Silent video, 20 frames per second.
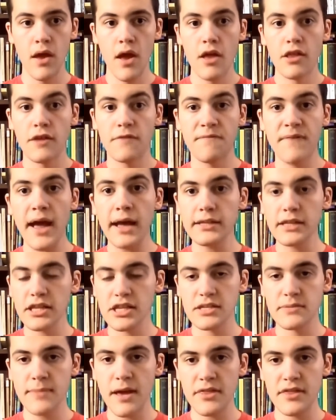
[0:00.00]
The fact that
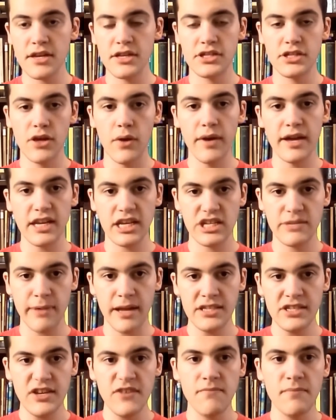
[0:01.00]
this method is so
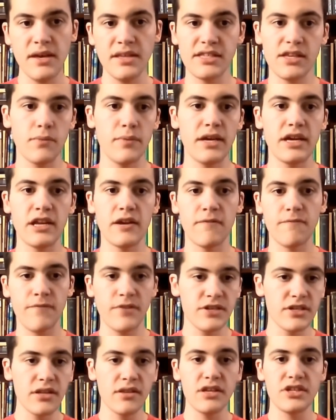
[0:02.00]
inexpensive means that we can
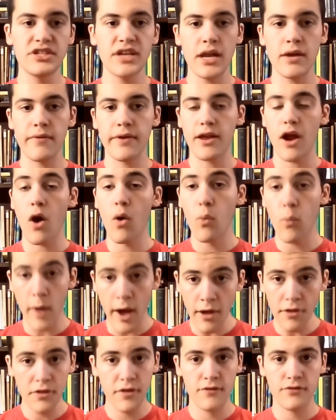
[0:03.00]
efficiently generate a
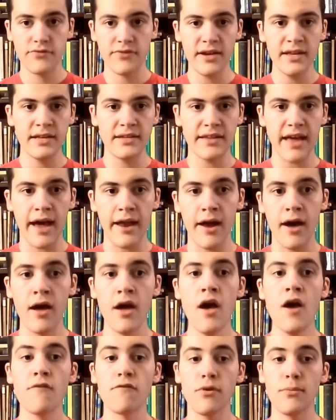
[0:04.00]
wealth of training data
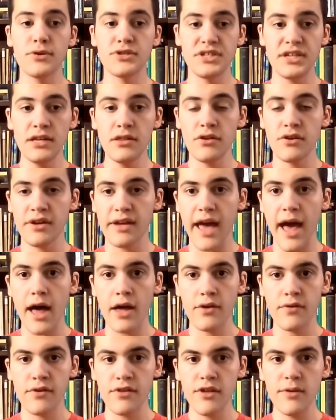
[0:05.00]
for machine learning
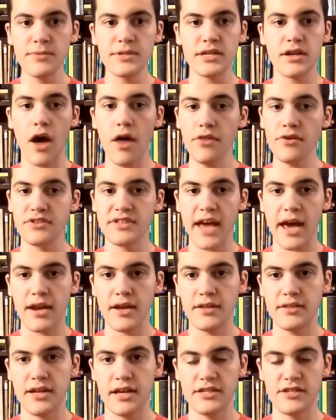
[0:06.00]
algorithms and other
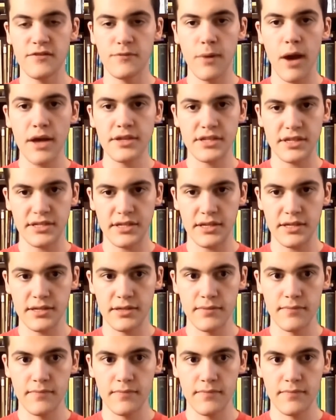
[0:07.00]
data-intensive processes.